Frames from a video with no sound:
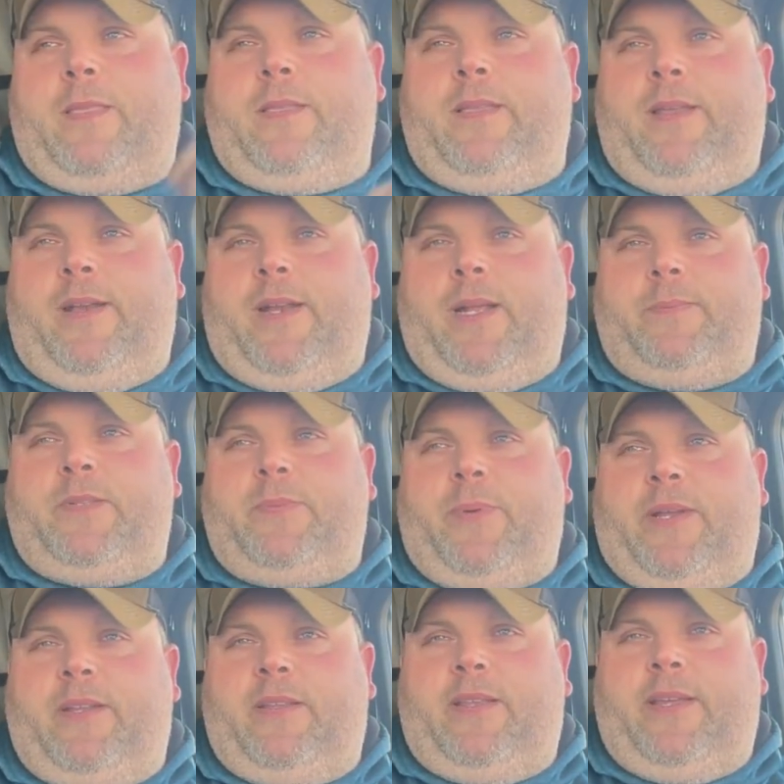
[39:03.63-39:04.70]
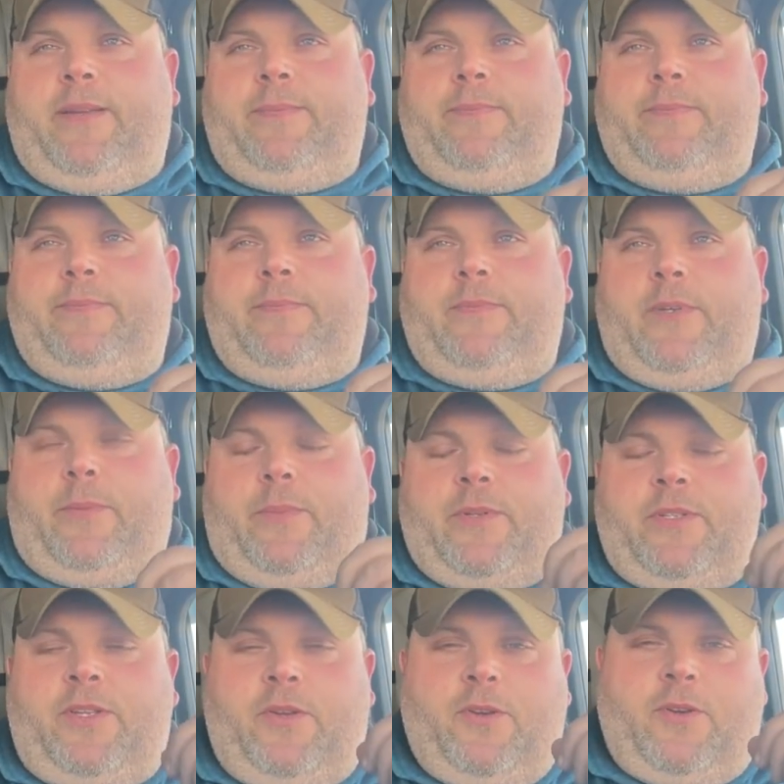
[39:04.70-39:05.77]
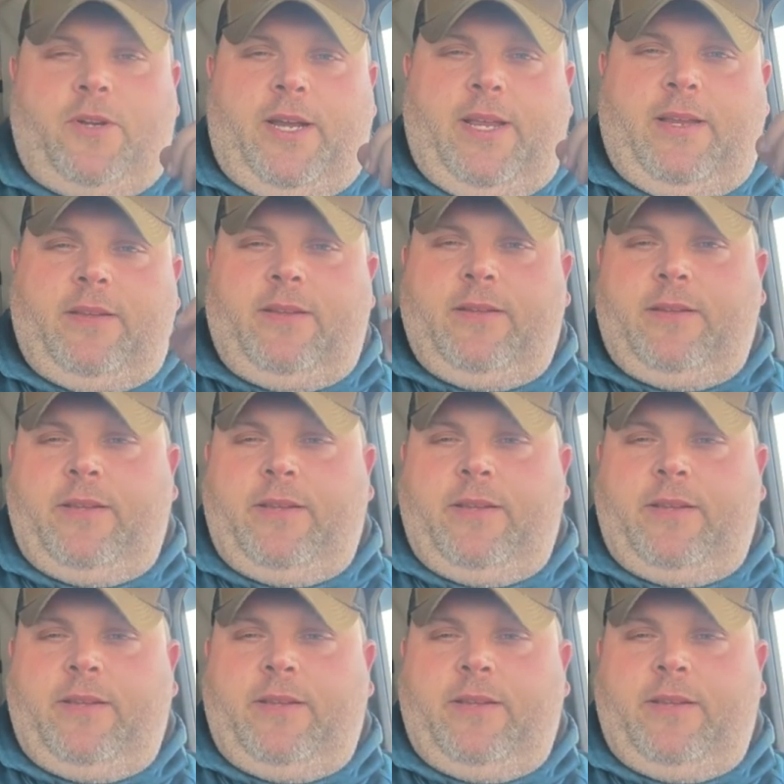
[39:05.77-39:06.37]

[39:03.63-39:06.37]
ended up spending like almost $2,000